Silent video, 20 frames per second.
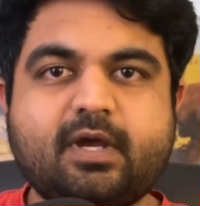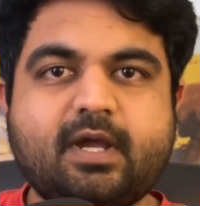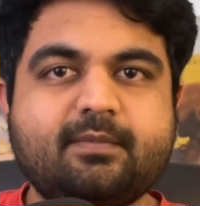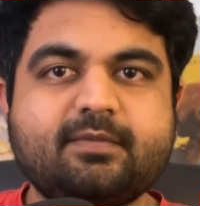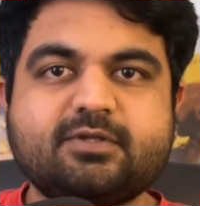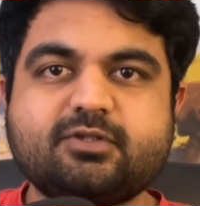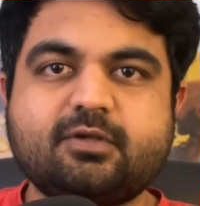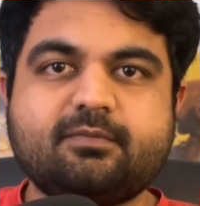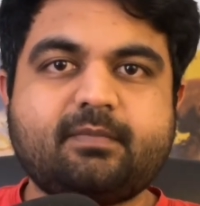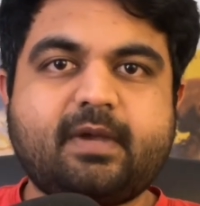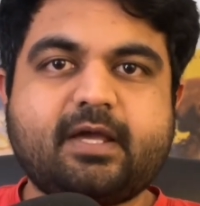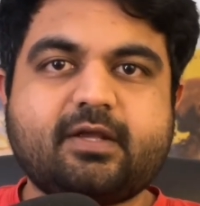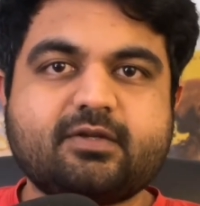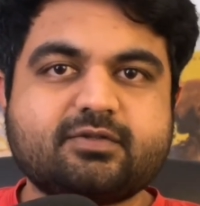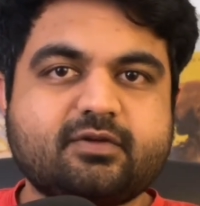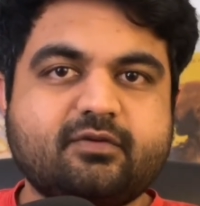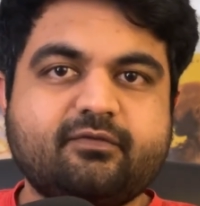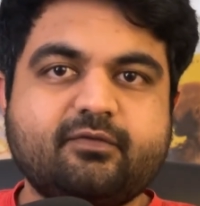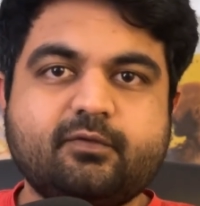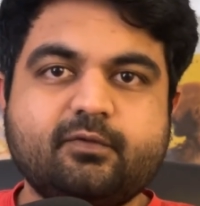Amazon,
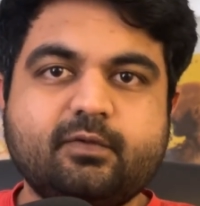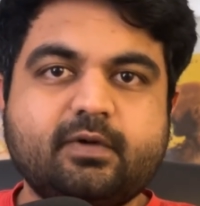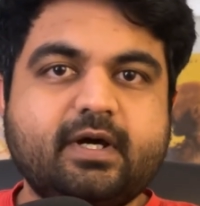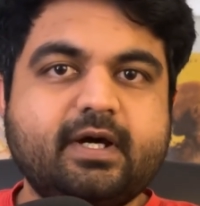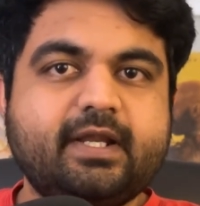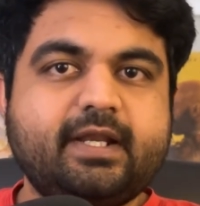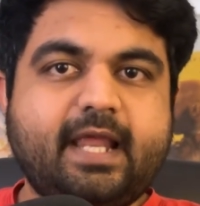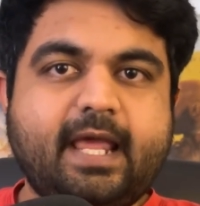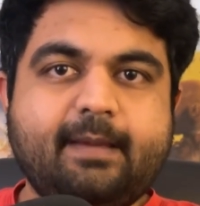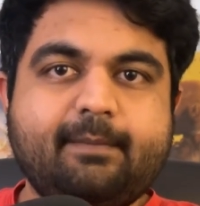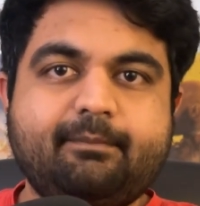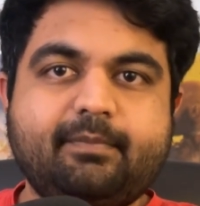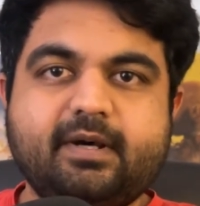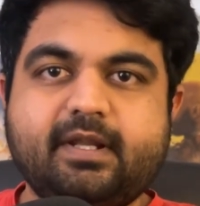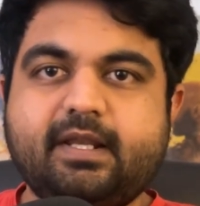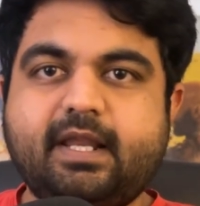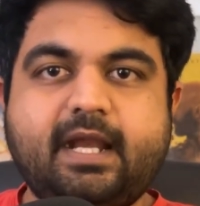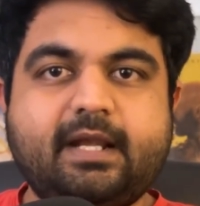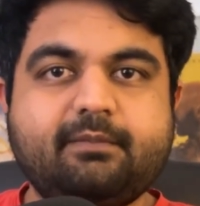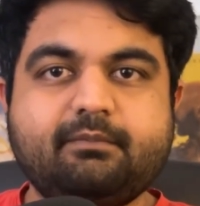Microsoft, Google,
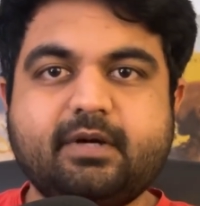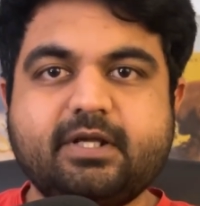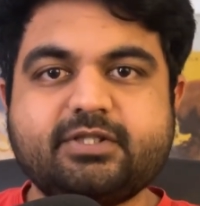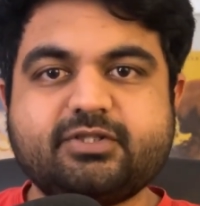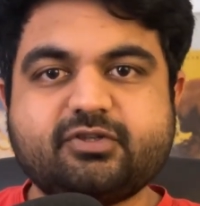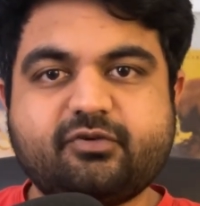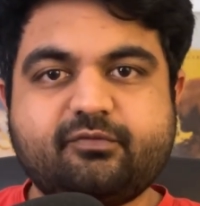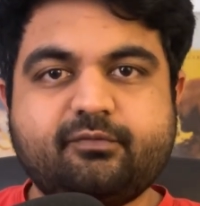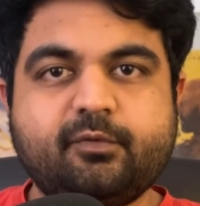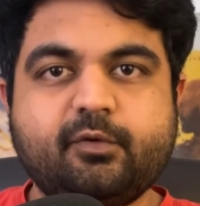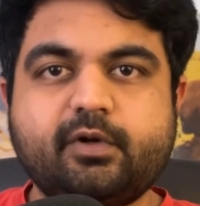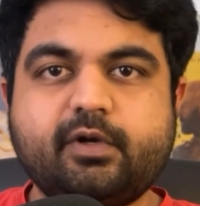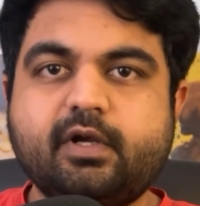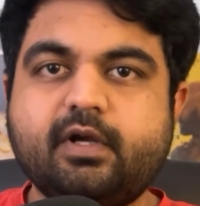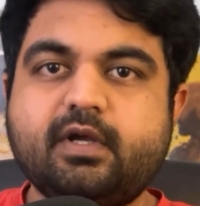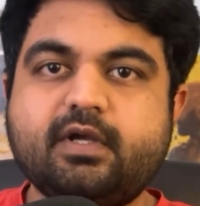Apple and bunch of more.